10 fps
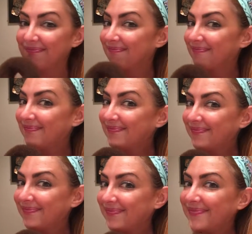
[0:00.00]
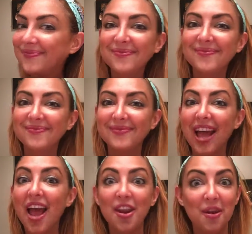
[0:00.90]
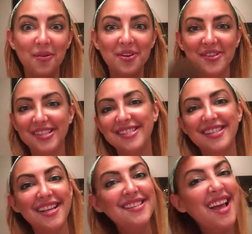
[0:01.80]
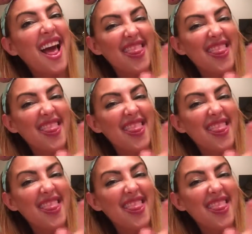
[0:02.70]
No one knows what this is?